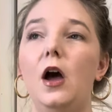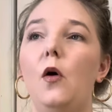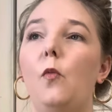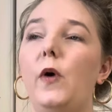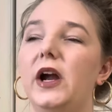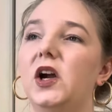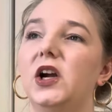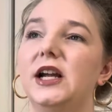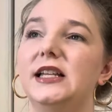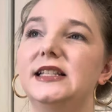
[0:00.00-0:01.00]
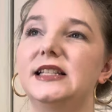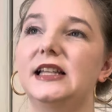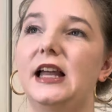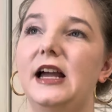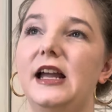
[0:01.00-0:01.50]
where it's
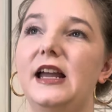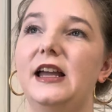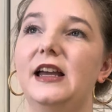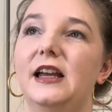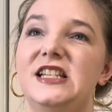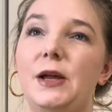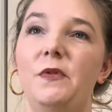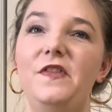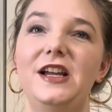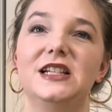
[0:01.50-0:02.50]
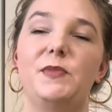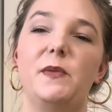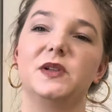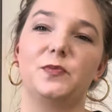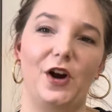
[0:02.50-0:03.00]
like some of it is
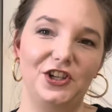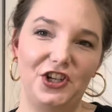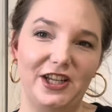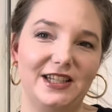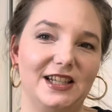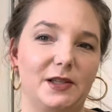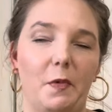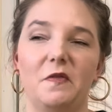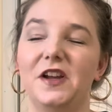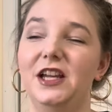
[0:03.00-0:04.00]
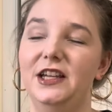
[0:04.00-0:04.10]
people's prejudice and some of it